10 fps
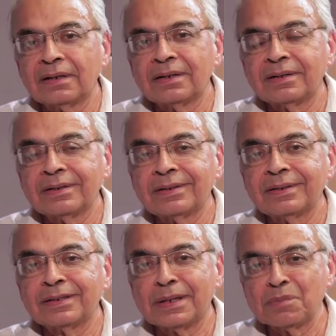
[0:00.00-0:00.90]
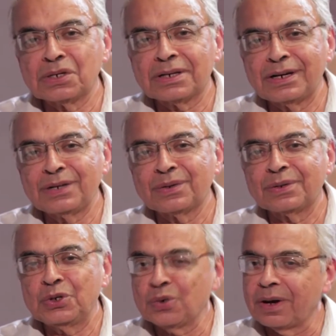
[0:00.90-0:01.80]
are some studies
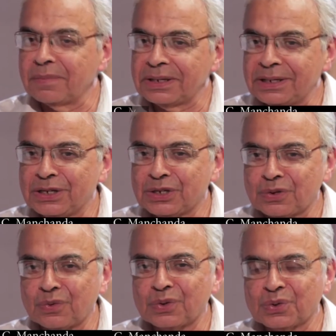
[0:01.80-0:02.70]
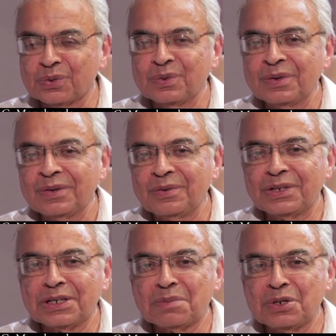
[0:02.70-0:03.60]
on yoga meditation also,
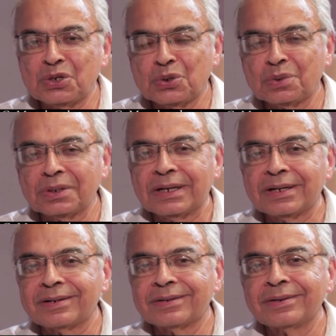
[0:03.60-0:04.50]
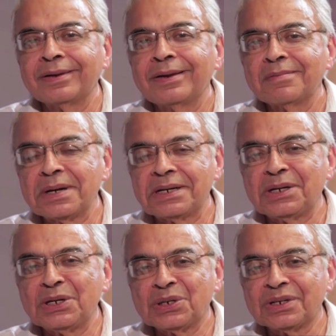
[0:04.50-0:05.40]
which has been shown that
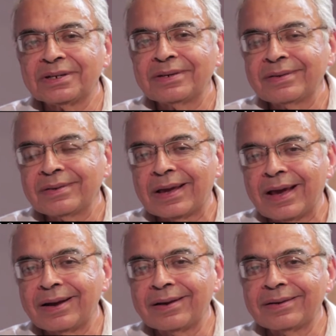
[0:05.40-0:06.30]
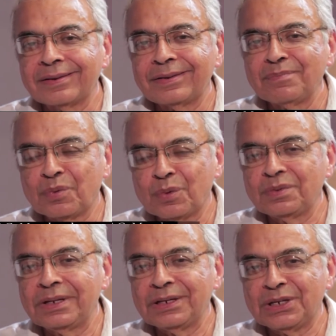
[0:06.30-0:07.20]
meditation can
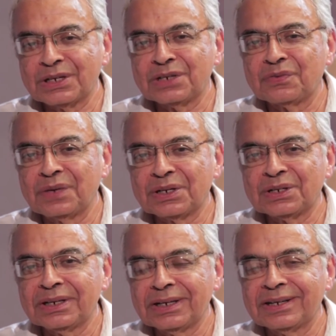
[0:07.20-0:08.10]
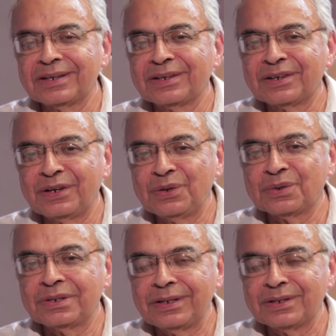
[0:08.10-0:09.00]
improve the ejection fraction and
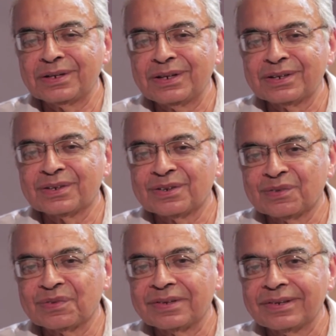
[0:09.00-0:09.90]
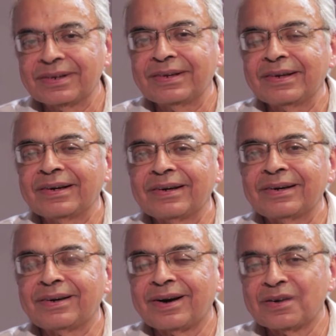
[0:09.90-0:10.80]
reduce the incidence of
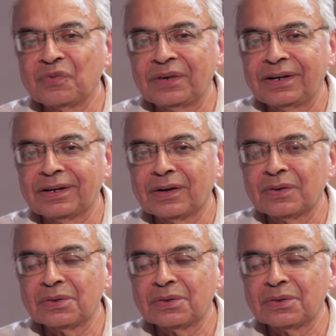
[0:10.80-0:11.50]
heart failure and all.